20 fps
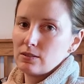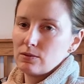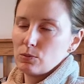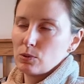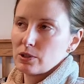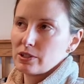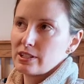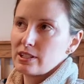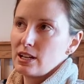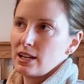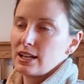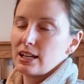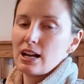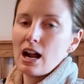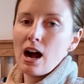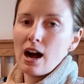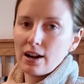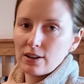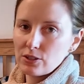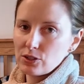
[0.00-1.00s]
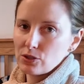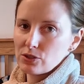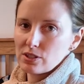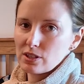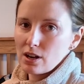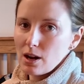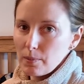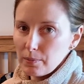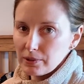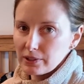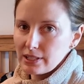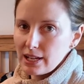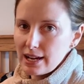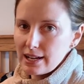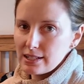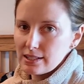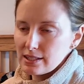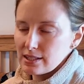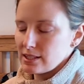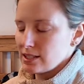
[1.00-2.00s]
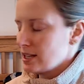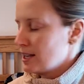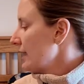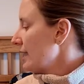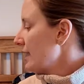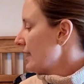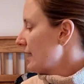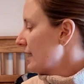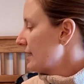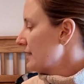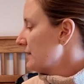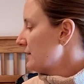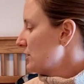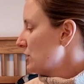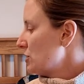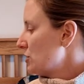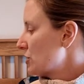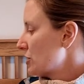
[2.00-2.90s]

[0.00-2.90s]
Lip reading: We're staying in hostels a couple nights and you